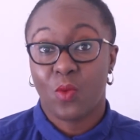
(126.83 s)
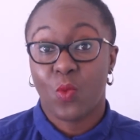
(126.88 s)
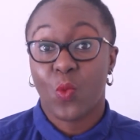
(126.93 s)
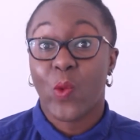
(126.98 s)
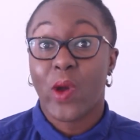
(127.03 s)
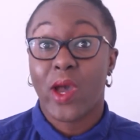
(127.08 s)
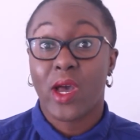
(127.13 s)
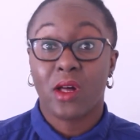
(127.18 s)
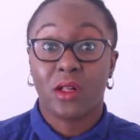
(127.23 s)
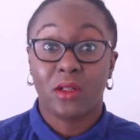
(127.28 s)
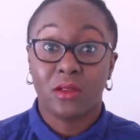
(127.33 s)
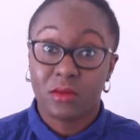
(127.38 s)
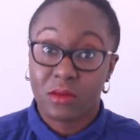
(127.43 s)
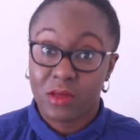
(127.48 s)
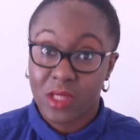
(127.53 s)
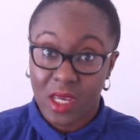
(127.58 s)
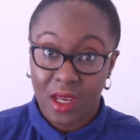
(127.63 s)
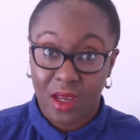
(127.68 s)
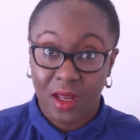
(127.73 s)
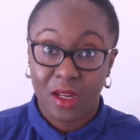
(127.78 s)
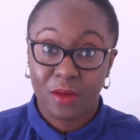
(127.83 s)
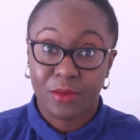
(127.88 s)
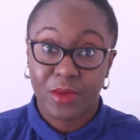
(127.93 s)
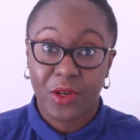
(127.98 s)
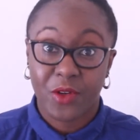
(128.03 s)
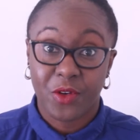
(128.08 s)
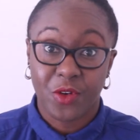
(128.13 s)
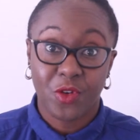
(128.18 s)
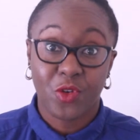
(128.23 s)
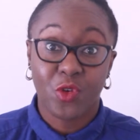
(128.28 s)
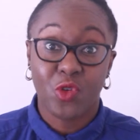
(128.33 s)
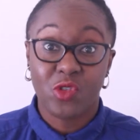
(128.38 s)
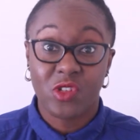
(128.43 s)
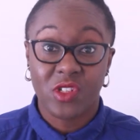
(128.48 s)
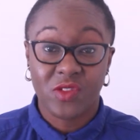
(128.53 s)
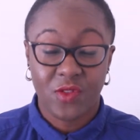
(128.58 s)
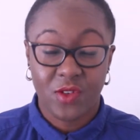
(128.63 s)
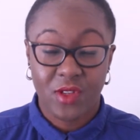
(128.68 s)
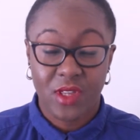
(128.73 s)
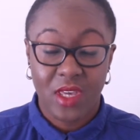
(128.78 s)
while thinking about your
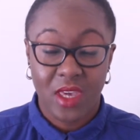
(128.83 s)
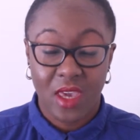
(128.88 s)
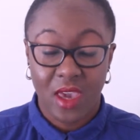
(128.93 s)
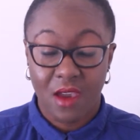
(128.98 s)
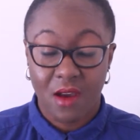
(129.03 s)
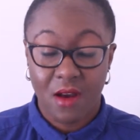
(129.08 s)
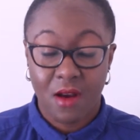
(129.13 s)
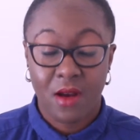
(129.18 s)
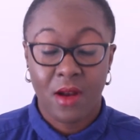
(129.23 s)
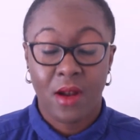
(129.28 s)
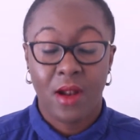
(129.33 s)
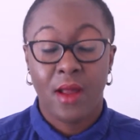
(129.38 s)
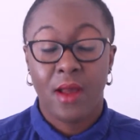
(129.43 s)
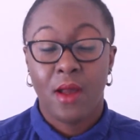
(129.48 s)
goals for the year.